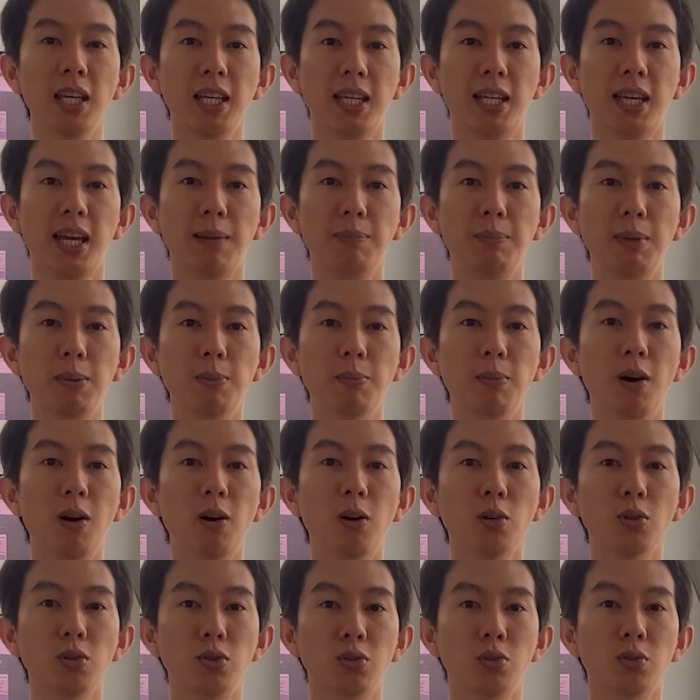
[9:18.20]
It can be more
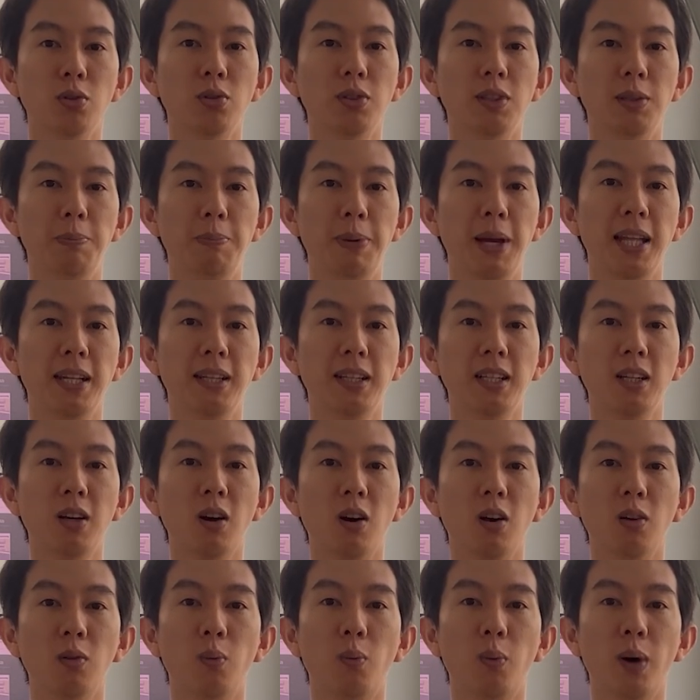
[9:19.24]
also depending
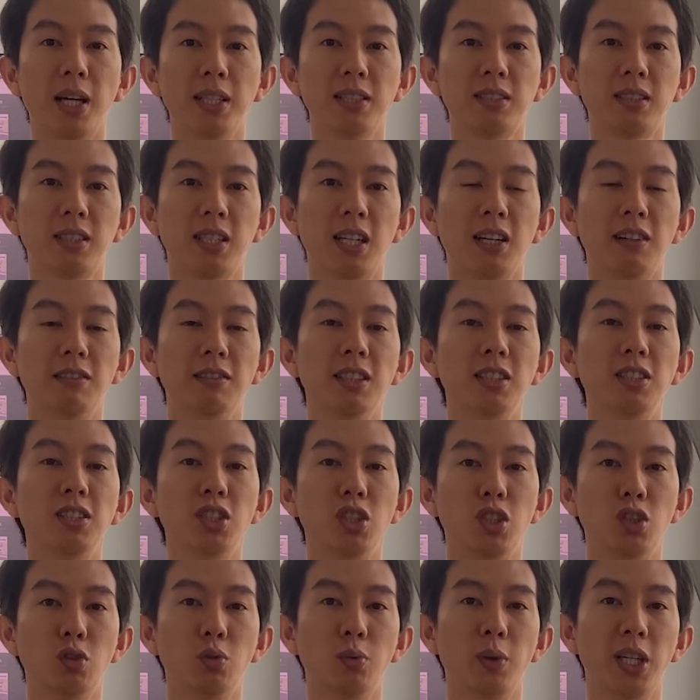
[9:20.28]
on one's current
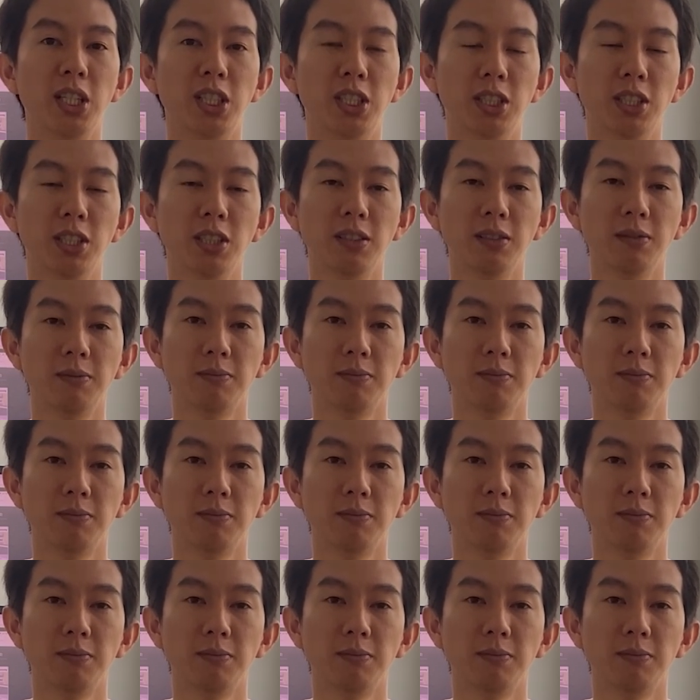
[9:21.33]
situation.